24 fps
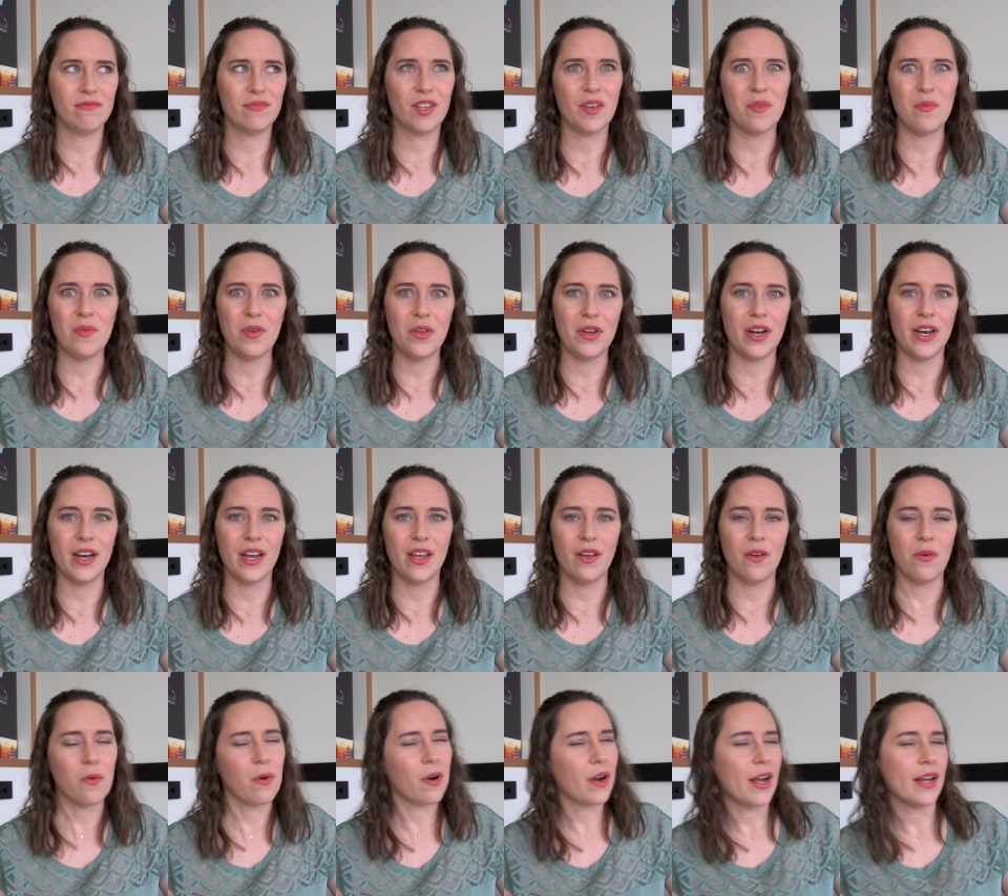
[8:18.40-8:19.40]

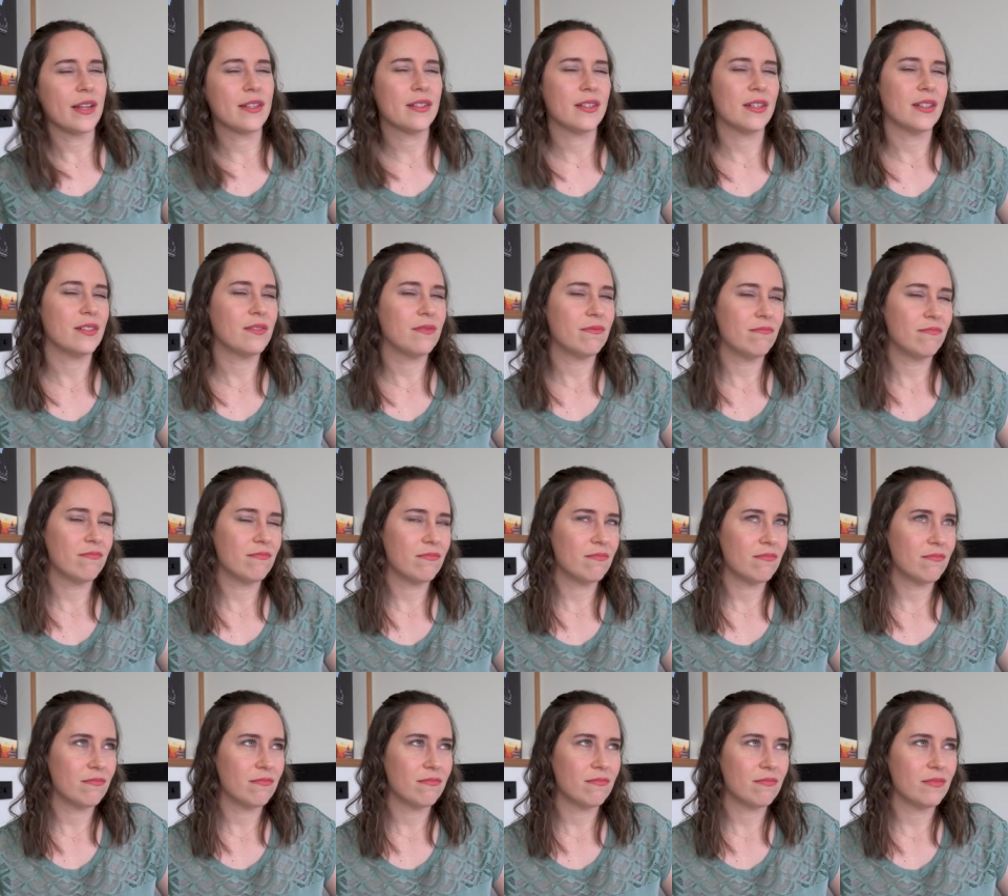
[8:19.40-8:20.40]
community oriented.
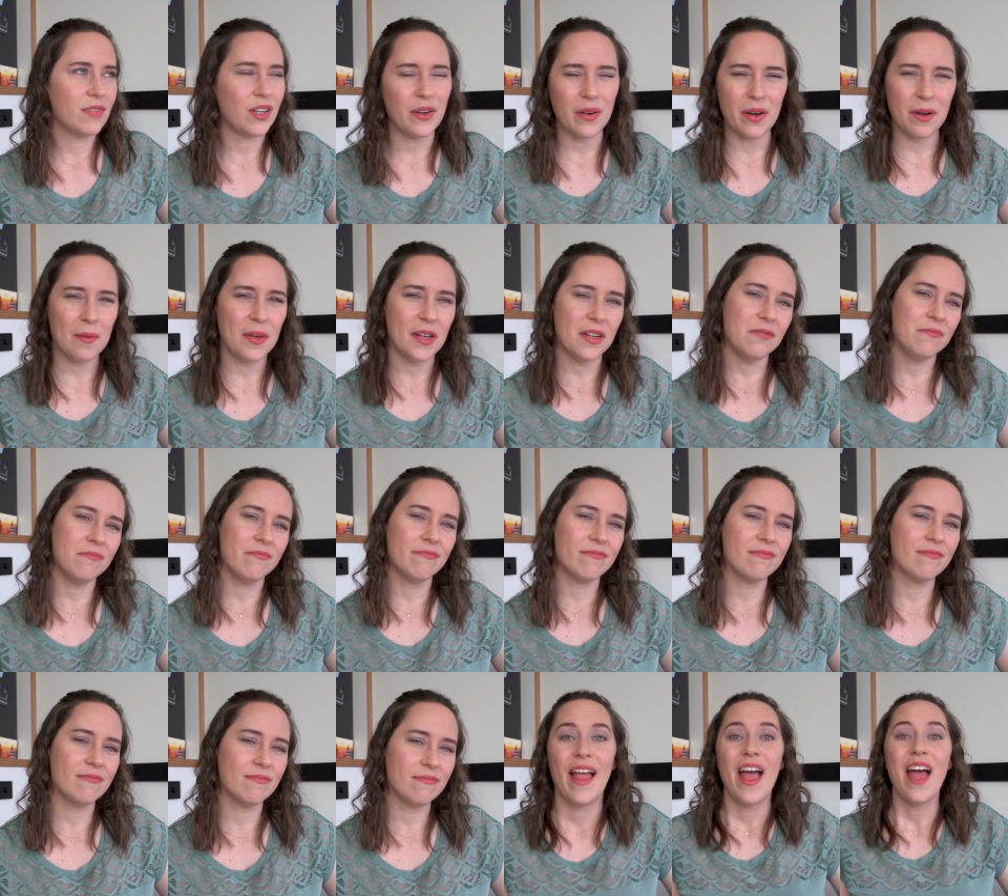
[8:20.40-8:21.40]
You know what I mean?
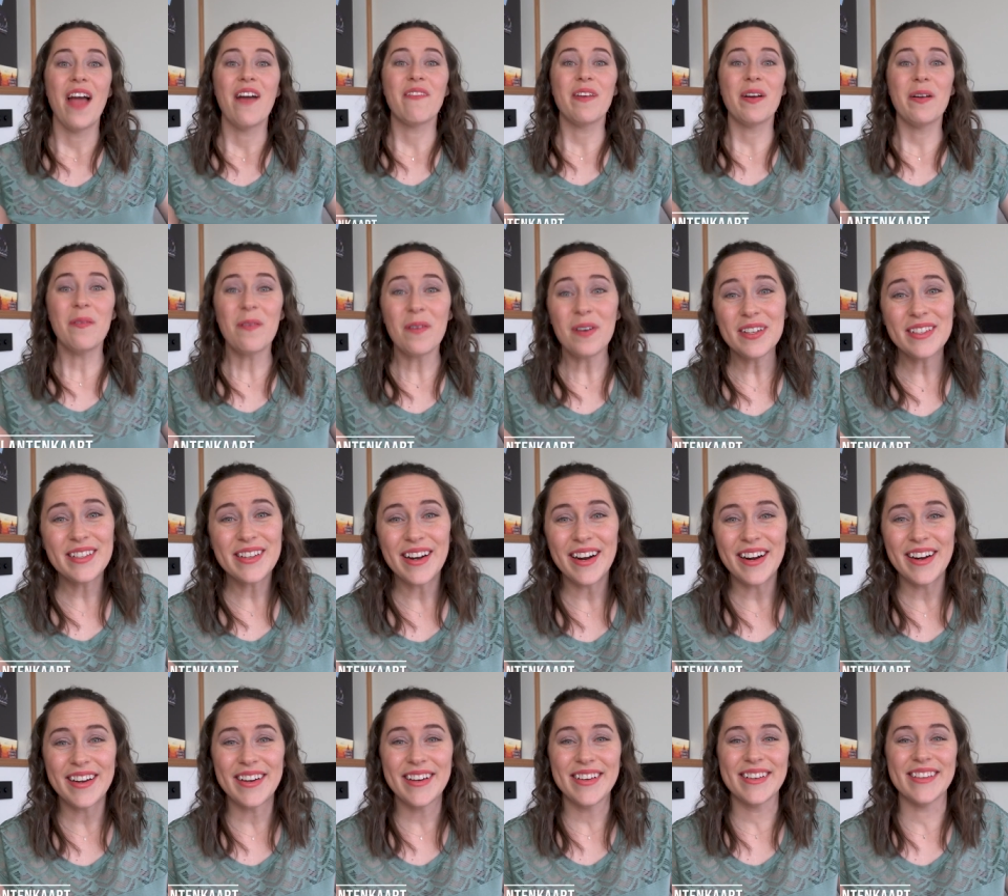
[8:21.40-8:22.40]
Rewards
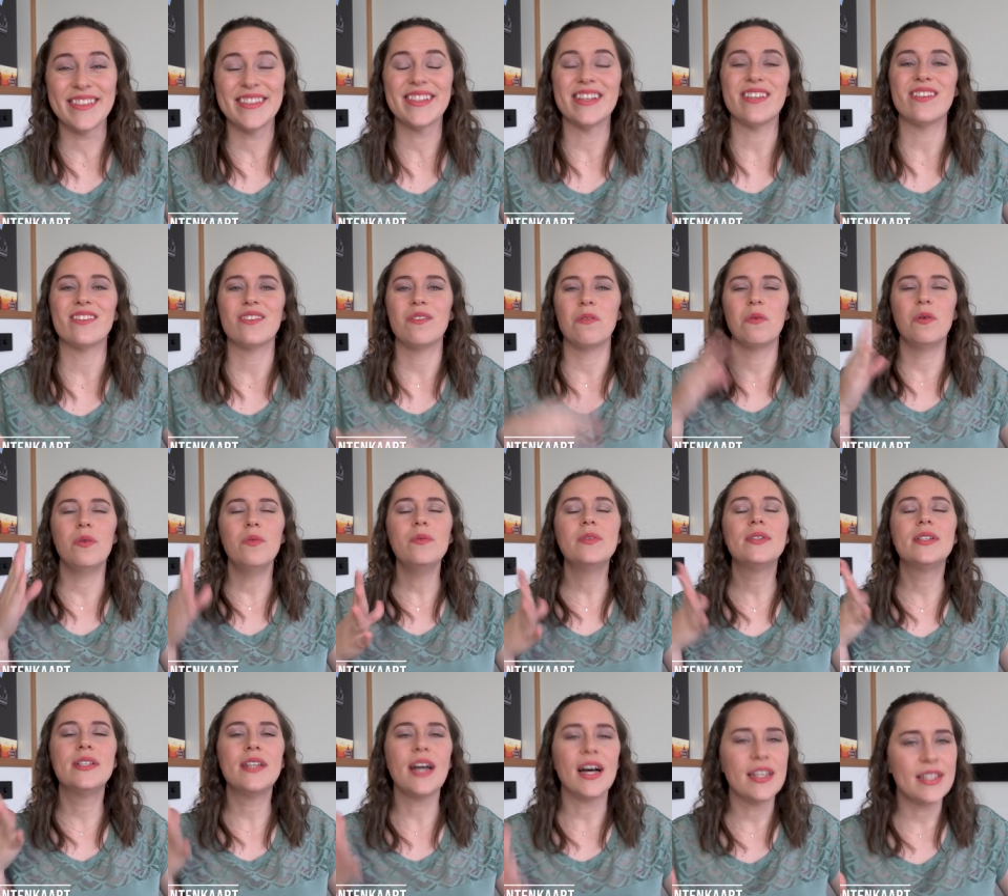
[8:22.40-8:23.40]
cards. So
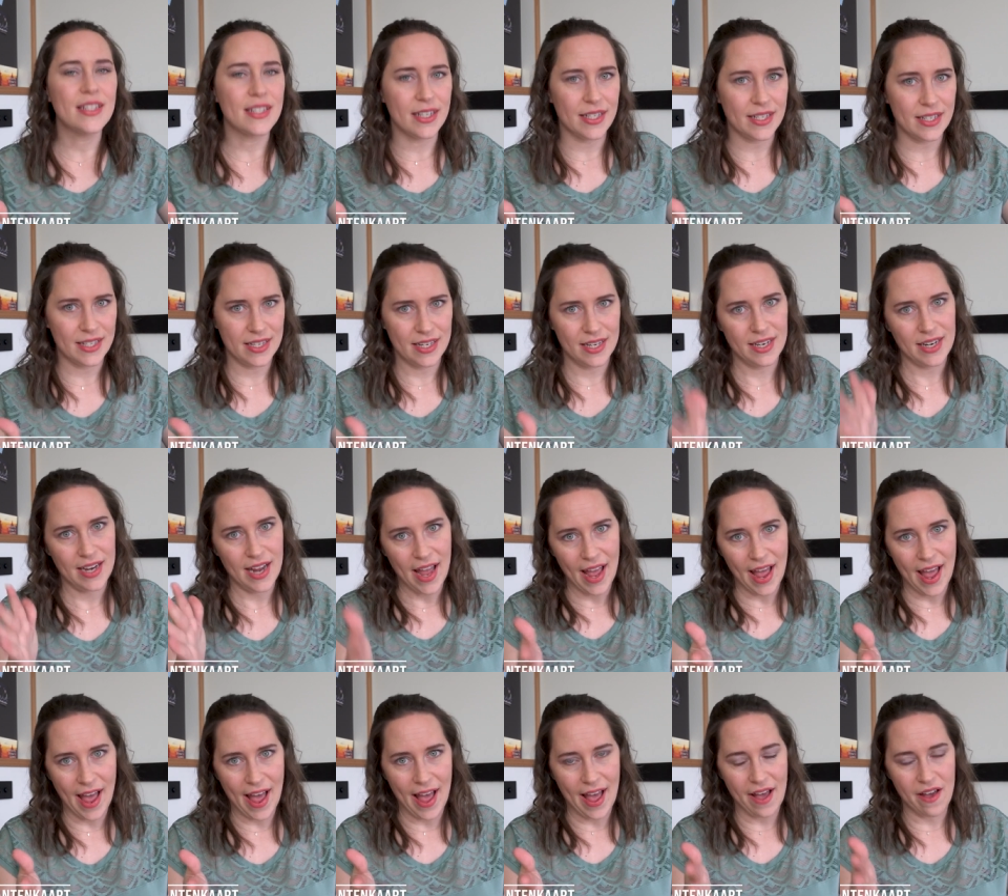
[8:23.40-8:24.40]
who doesn't
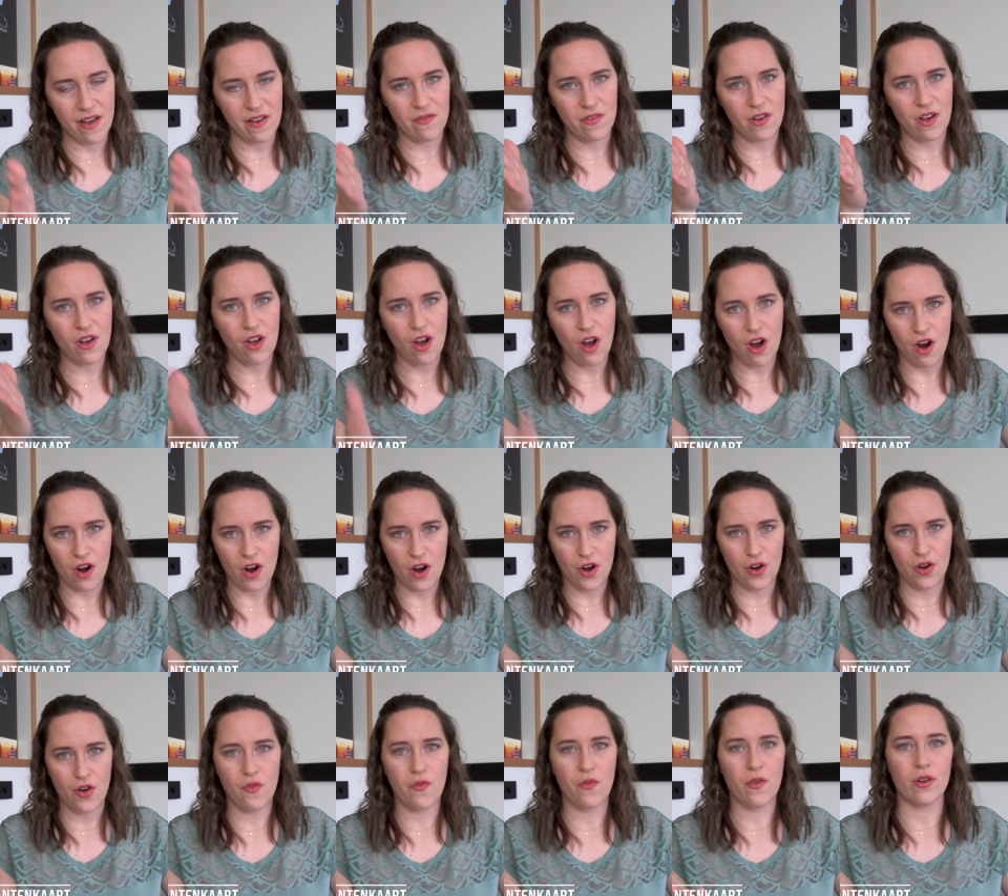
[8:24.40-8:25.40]
have a
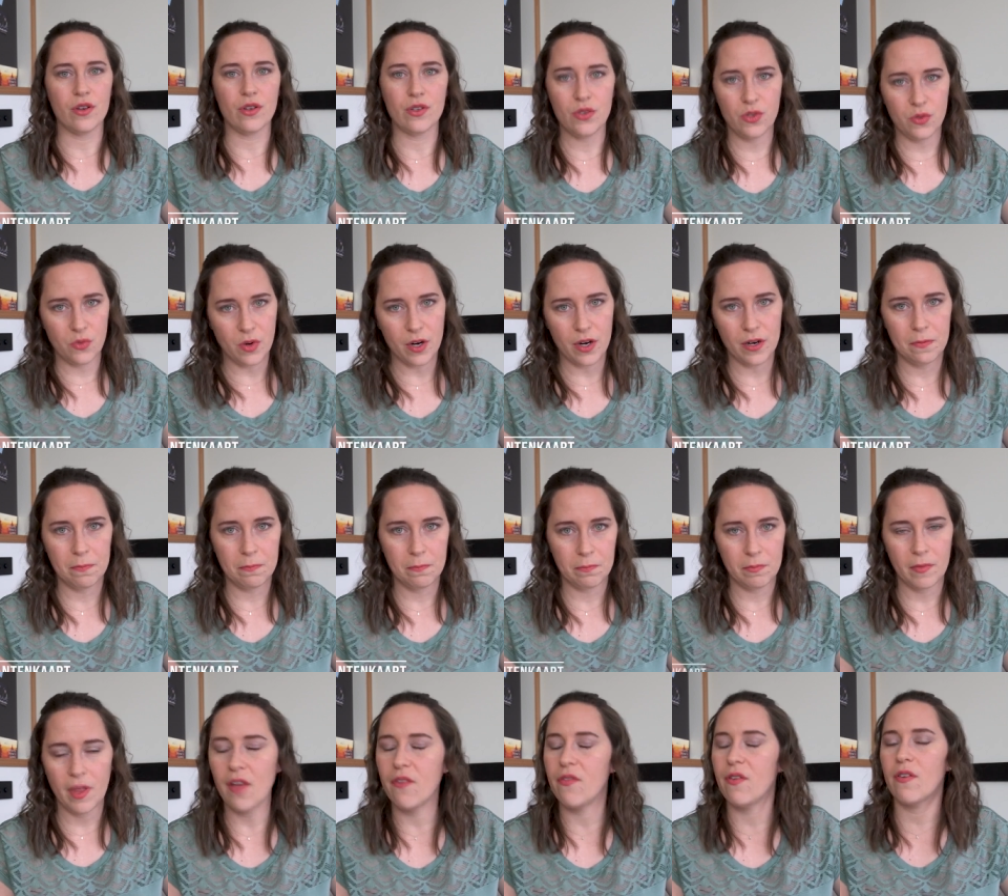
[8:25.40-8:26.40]
card for a store?
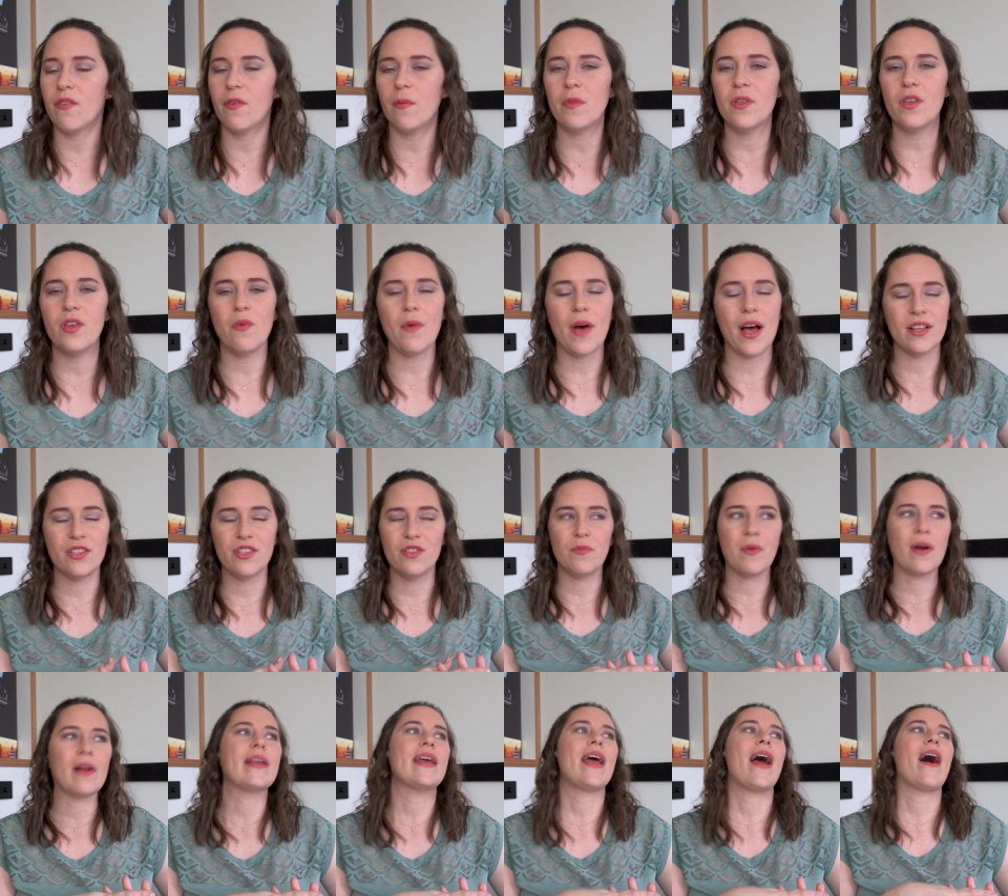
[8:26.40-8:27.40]
If you're from the US, you
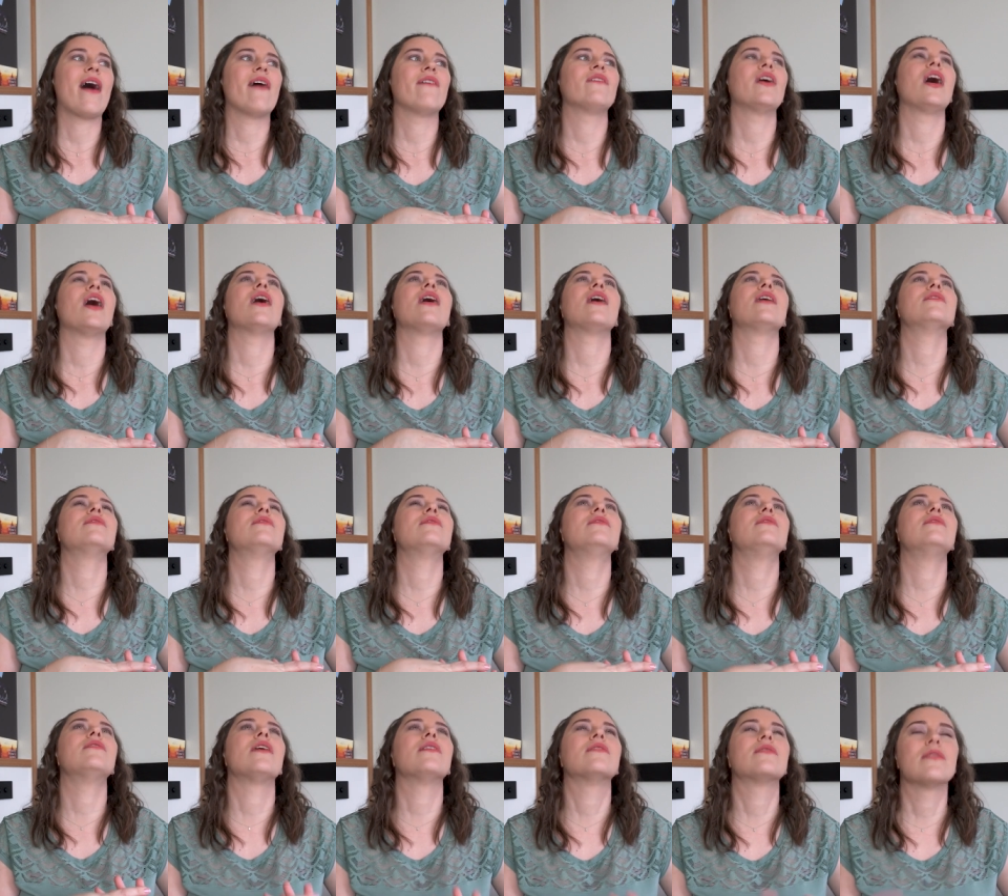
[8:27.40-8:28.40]
probably have a
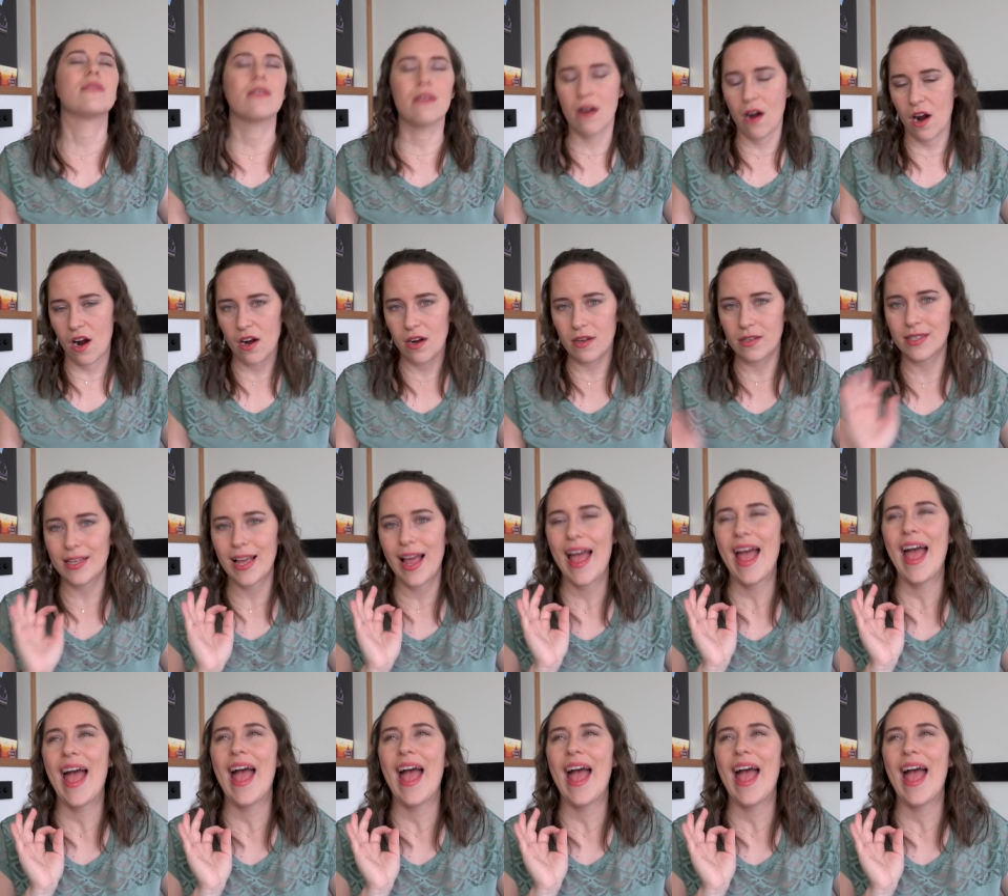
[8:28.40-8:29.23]
dozen cards